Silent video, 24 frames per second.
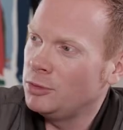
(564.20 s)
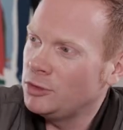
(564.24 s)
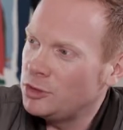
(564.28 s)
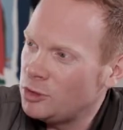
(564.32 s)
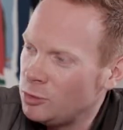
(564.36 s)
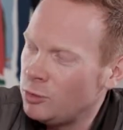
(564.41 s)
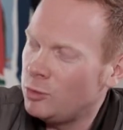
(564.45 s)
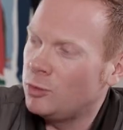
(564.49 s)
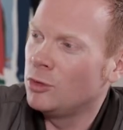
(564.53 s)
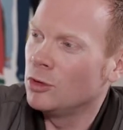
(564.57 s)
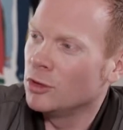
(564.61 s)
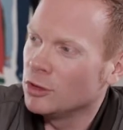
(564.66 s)
What's
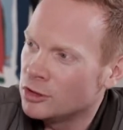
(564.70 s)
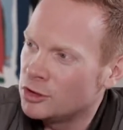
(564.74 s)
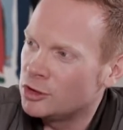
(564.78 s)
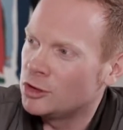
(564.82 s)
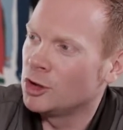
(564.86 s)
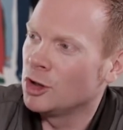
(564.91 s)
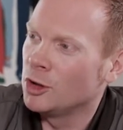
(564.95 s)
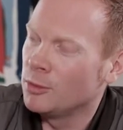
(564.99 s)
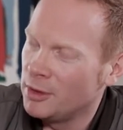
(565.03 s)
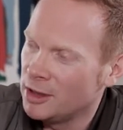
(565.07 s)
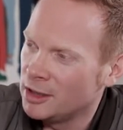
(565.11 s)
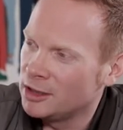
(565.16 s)
the worst
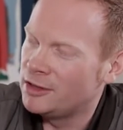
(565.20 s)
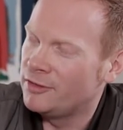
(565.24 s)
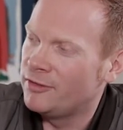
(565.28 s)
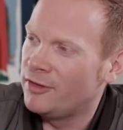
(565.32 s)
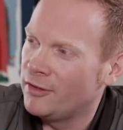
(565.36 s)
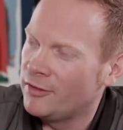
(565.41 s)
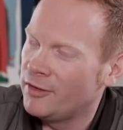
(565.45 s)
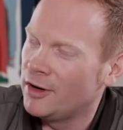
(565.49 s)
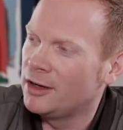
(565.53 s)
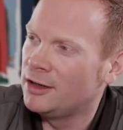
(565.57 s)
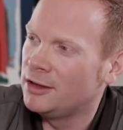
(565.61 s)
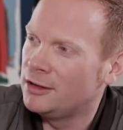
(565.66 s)
turbulence you've
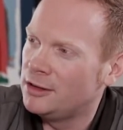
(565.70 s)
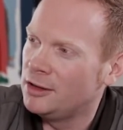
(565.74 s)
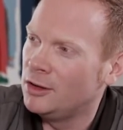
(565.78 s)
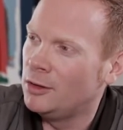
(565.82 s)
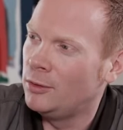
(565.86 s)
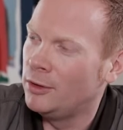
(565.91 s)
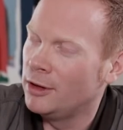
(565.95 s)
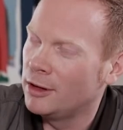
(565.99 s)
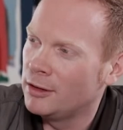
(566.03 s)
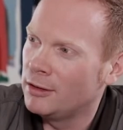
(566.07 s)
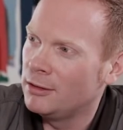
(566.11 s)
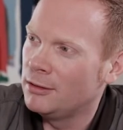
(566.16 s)
ever had to deal
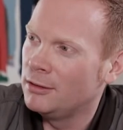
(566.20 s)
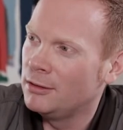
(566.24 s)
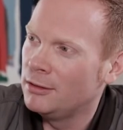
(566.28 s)
with?